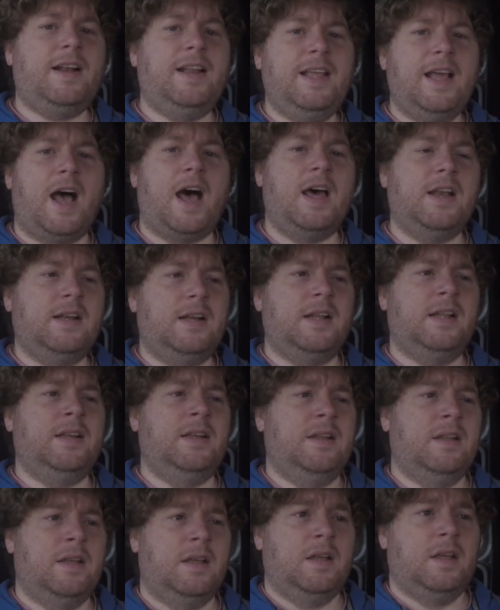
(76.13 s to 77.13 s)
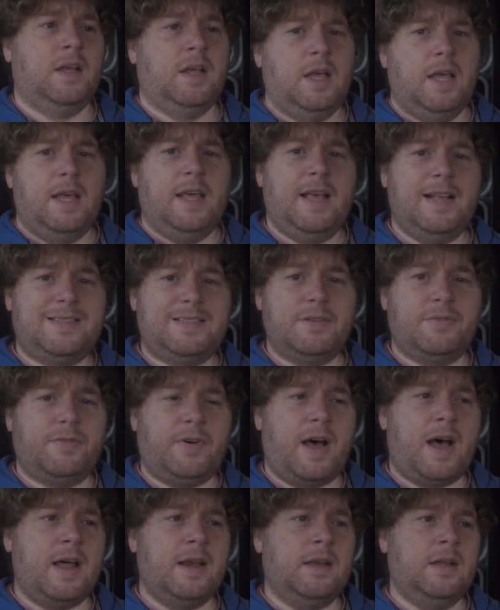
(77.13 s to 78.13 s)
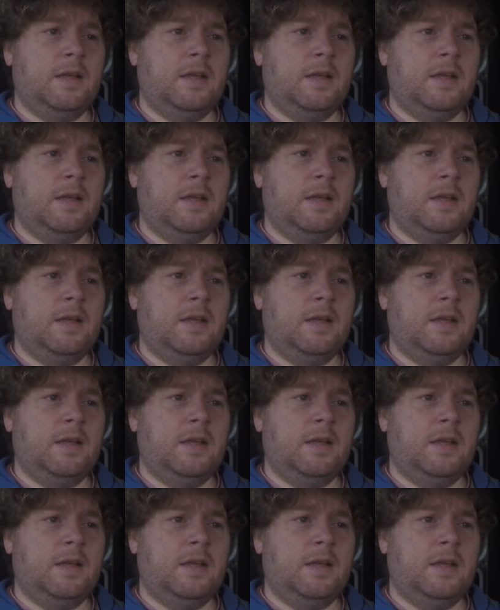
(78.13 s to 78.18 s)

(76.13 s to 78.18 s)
handling. It's a van.